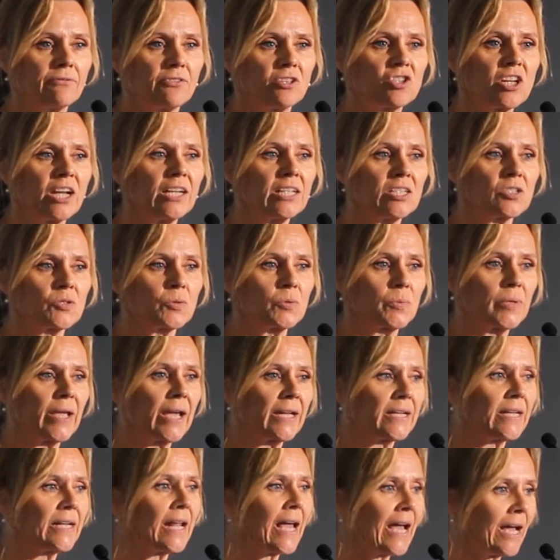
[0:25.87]
The challenge was we had
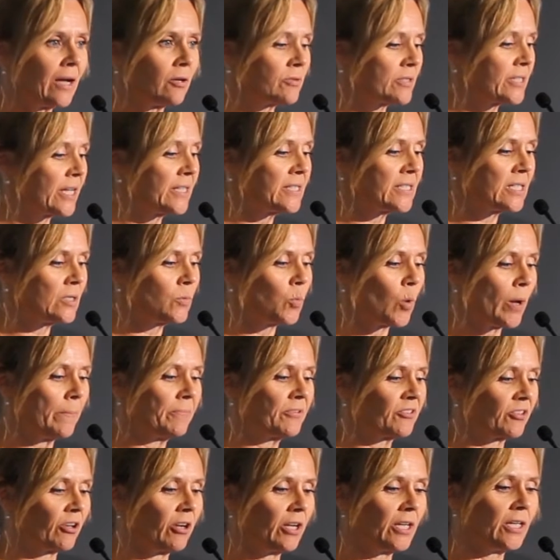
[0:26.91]
an outdated
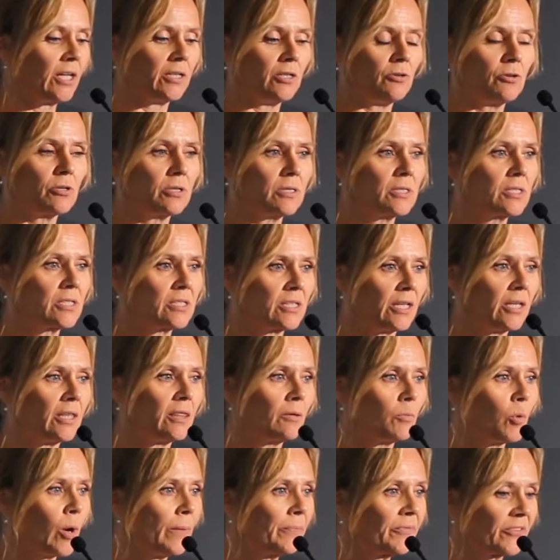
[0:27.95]
website, and you can see the
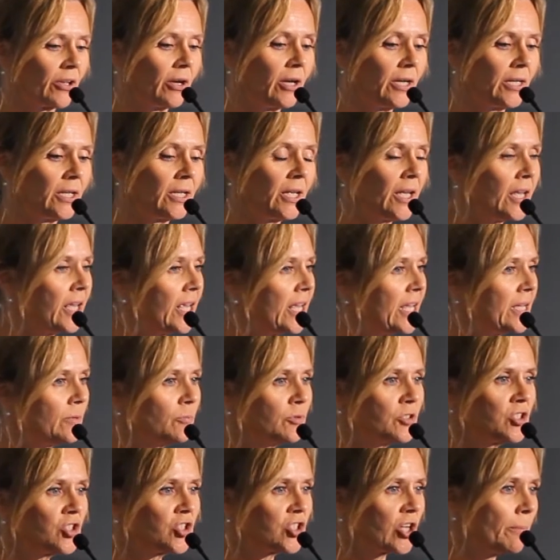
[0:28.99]
website. It
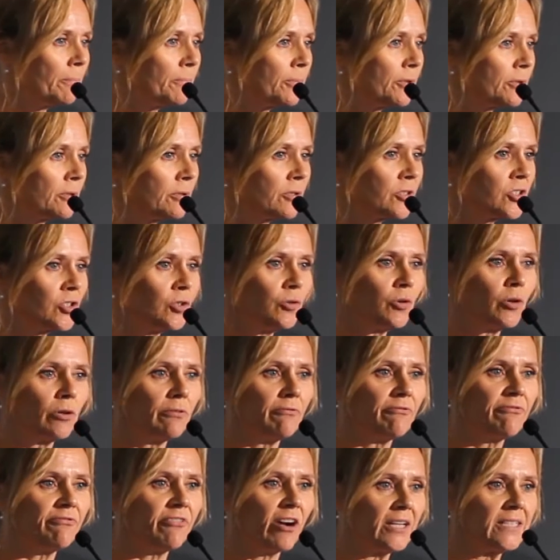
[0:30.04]
was jumbled, you
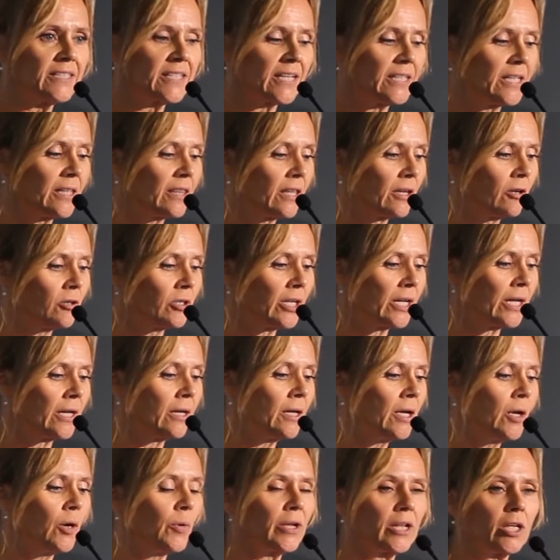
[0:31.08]
couldn't find anything on it.
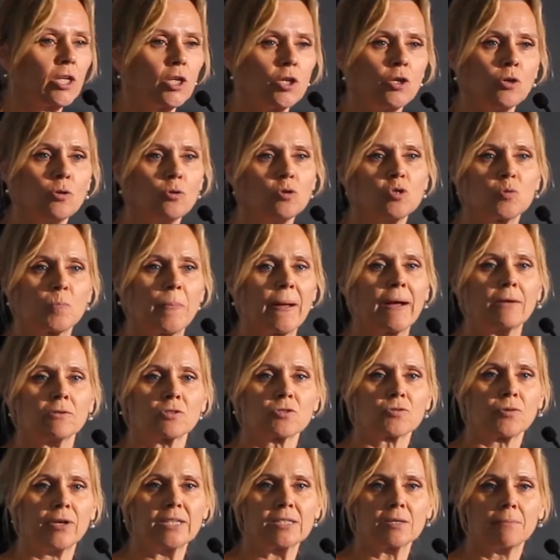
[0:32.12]
We had a huge
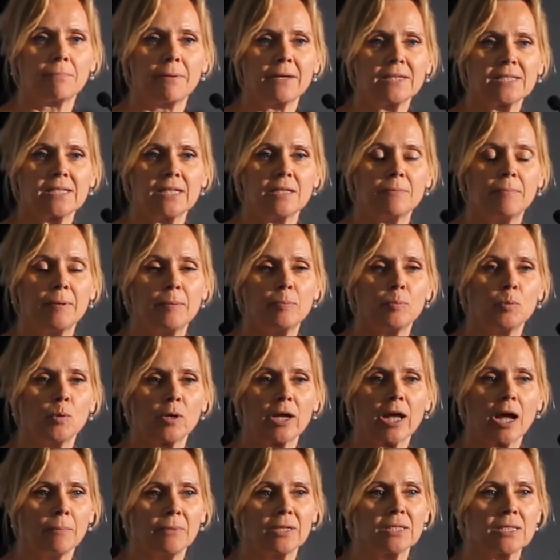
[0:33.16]
bounce rate, so basically people were
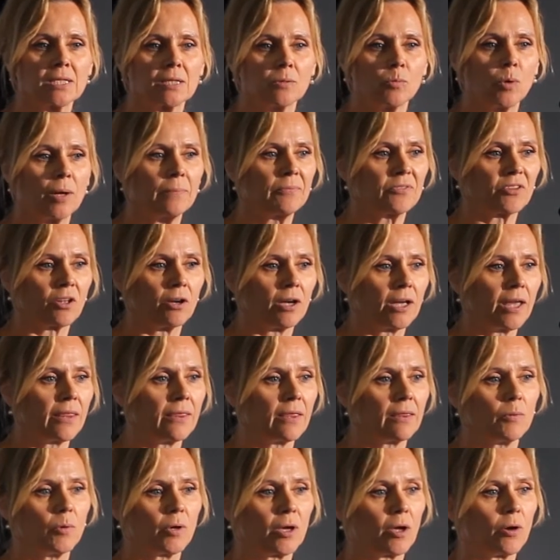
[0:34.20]
coming to the website and
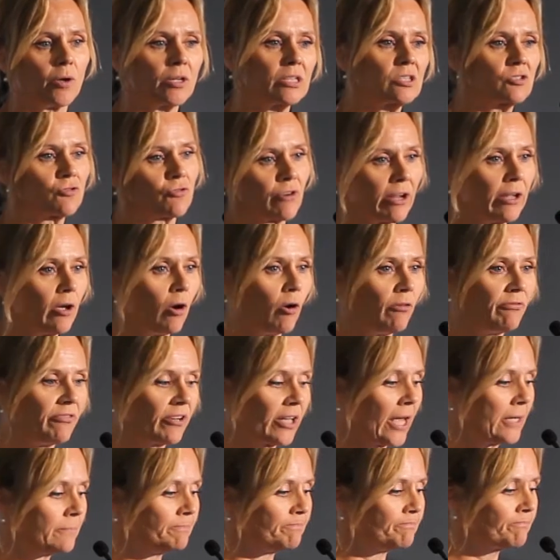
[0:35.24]
then they were going straight off
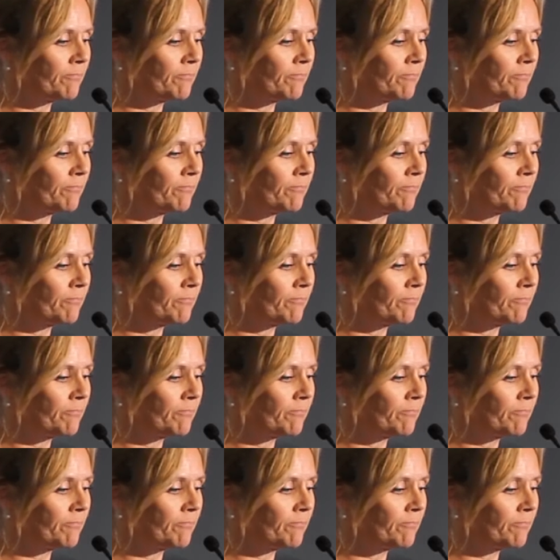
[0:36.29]
again.